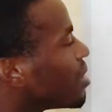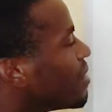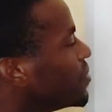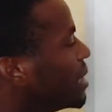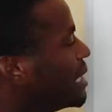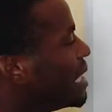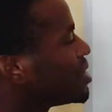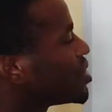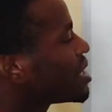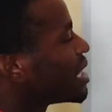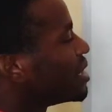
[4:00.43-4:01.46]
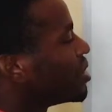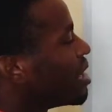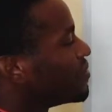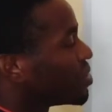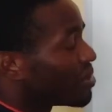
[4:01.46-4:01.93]
you have your electric, and you
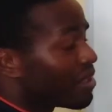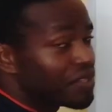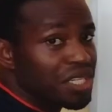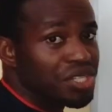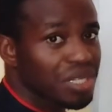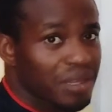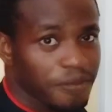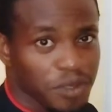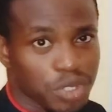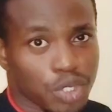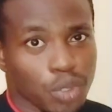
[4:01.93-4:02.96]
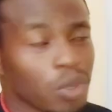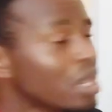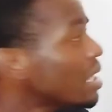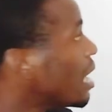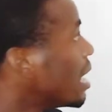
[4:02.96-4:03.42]
have your gravitational field. So
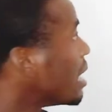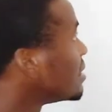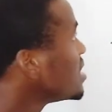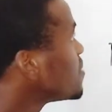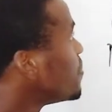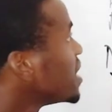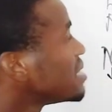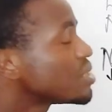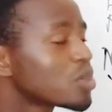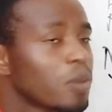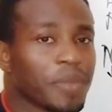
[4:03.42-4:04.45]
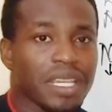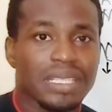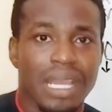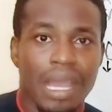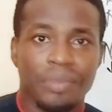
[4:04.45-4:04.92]
uh, these basic
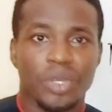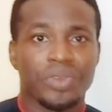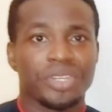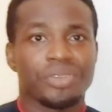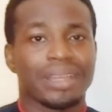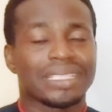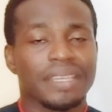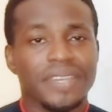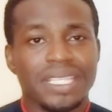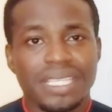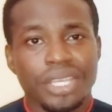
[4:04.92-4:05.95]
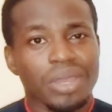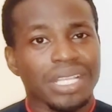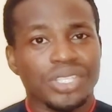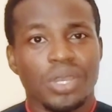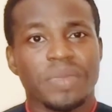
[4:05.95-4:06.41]
topics, um, your radioactivity,
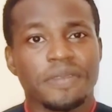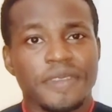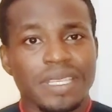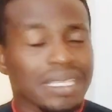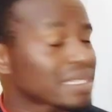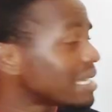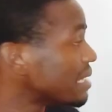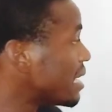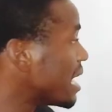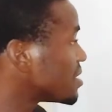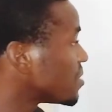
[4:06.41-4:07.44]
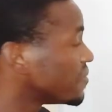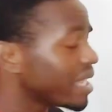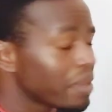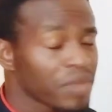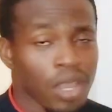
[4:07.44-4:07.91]
your atomic physics, and the likes of
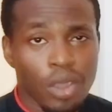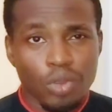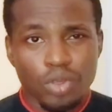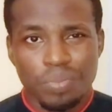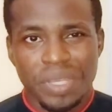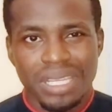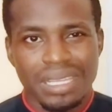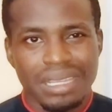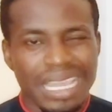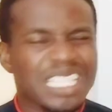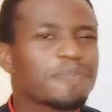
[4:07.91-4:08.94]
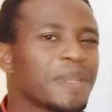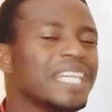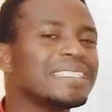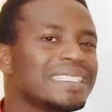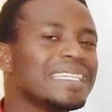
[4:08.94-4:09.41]
them would be
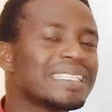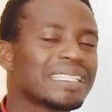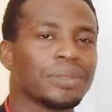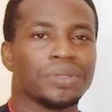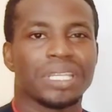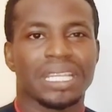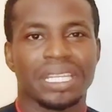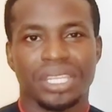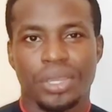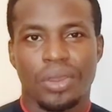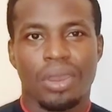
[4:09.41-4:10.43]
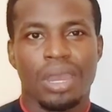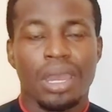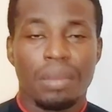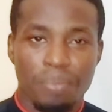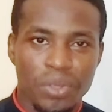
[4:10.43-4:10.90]
explained detailed in your
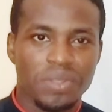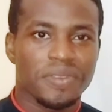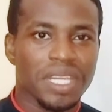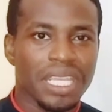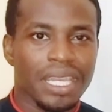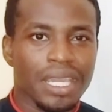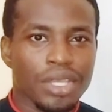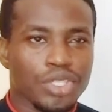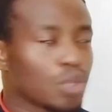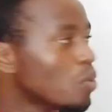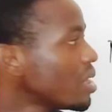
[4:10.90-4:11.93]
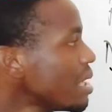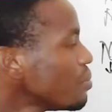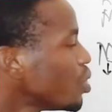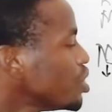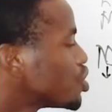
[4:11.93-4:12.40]
book three. So what
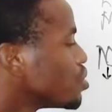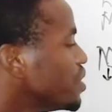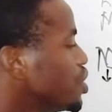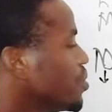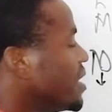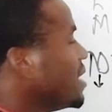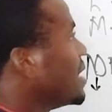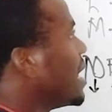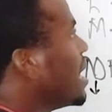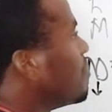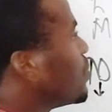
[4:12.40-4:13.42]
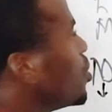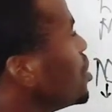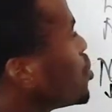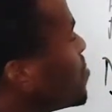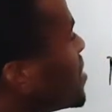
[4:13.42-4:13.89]
I'm going to be doing, I'm
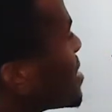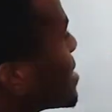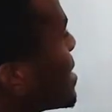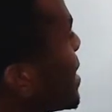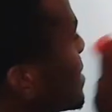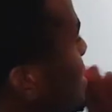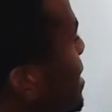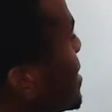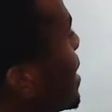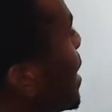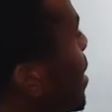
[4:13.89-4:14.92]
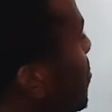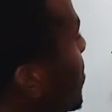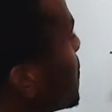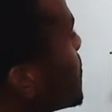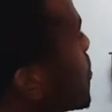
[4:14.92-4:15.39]
going to be starting um,